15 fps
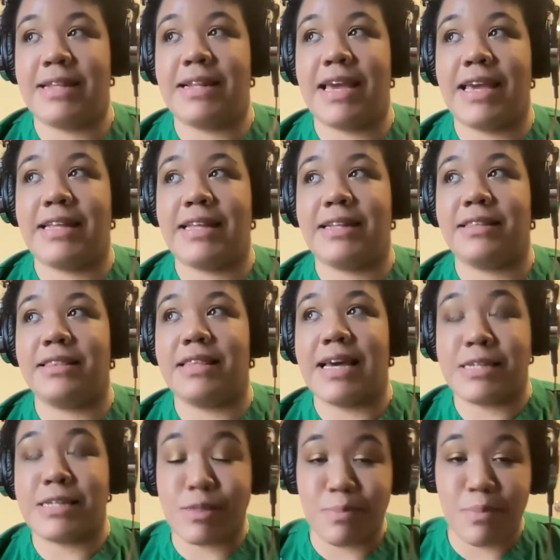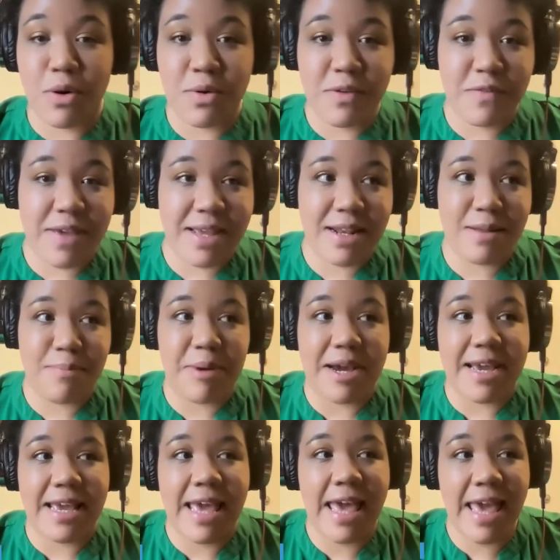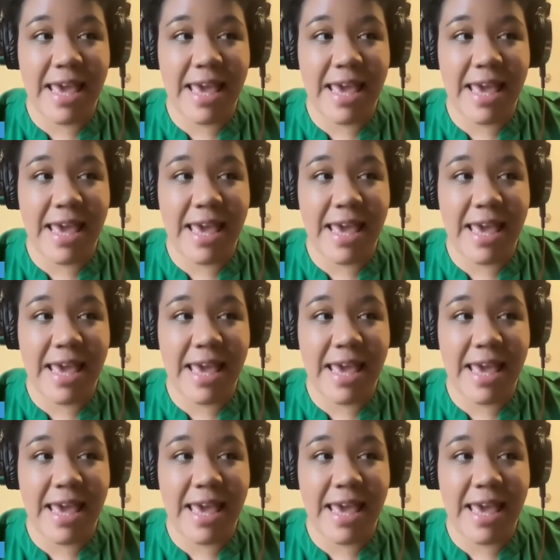and, and less motivated by